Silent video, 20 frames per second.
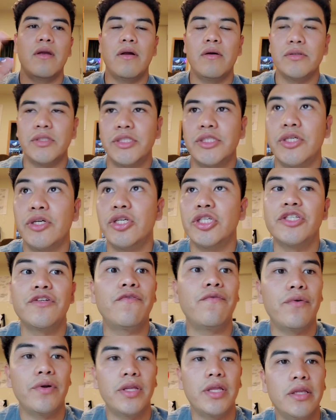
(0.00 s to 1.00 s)
I searched
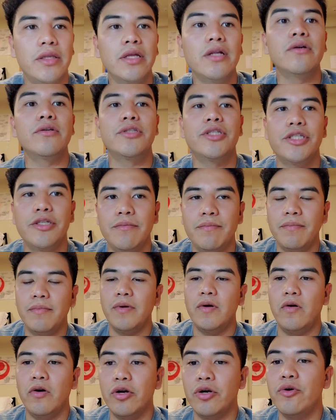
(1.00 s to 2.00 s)
for the dealership
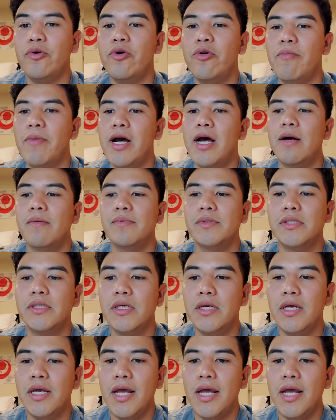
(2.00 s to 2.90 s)
on Google Maps.